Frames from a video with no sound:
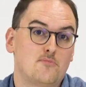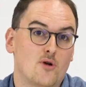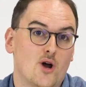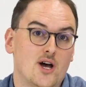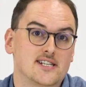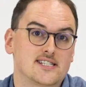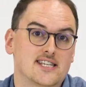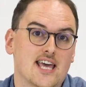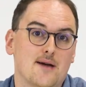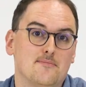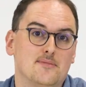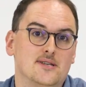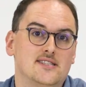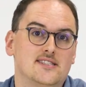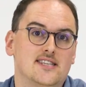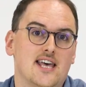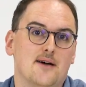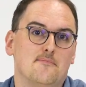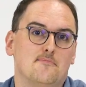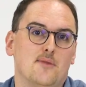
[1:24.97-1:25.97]
price cap is
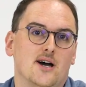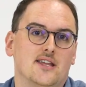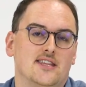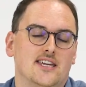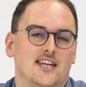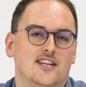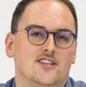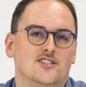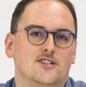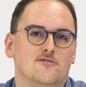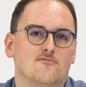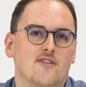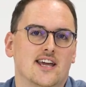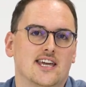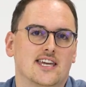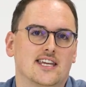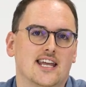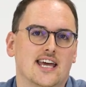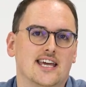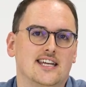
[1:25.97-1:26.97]
set by the energy
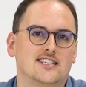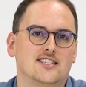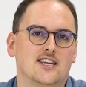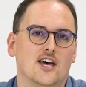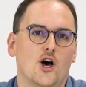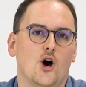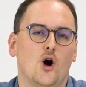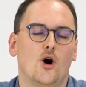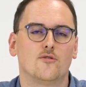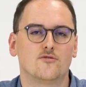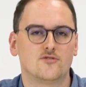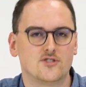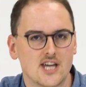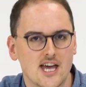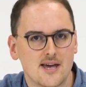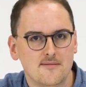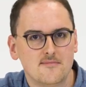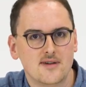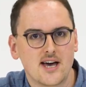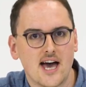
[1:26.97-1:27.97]
regulator
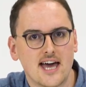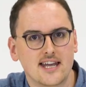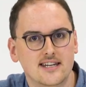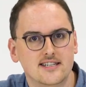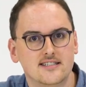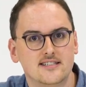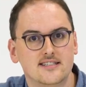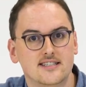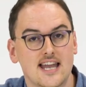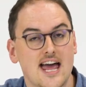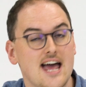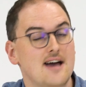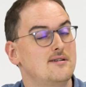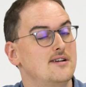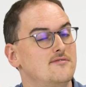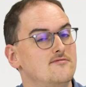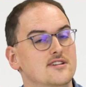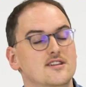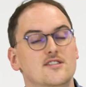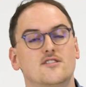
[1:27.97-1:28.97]
Ofgem, and now
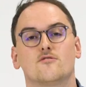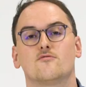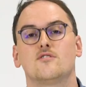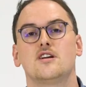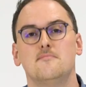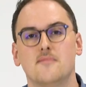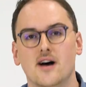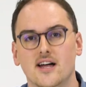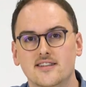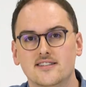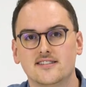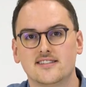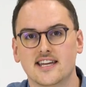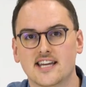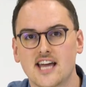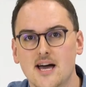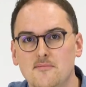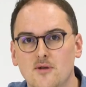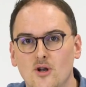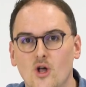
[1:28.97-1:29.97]
every 3 months they
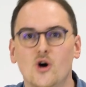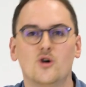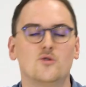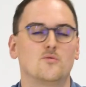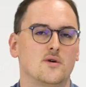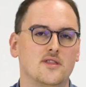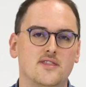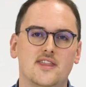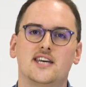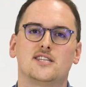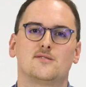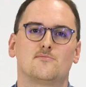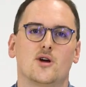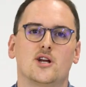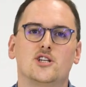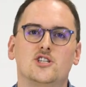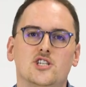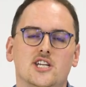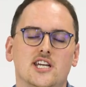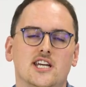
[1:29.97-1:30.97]
come along with their
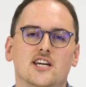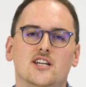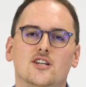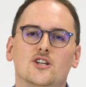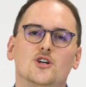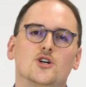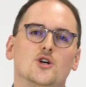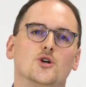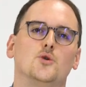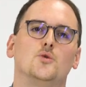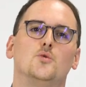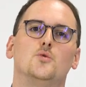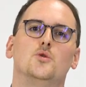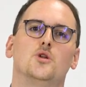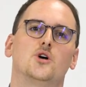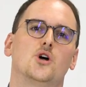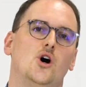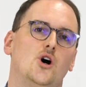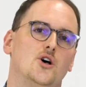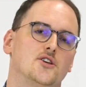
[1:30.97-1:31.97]
spreadsheet and look at all
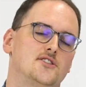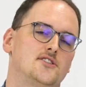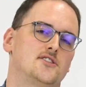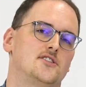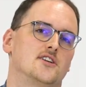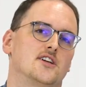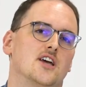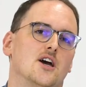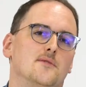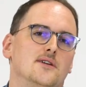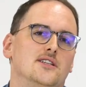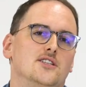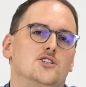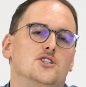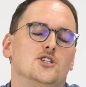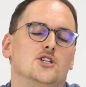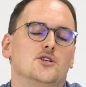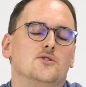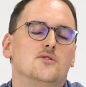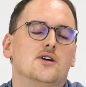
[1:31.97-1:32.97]
the costs that go
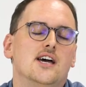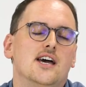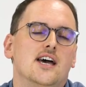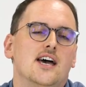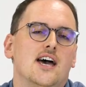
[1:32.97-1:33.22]
into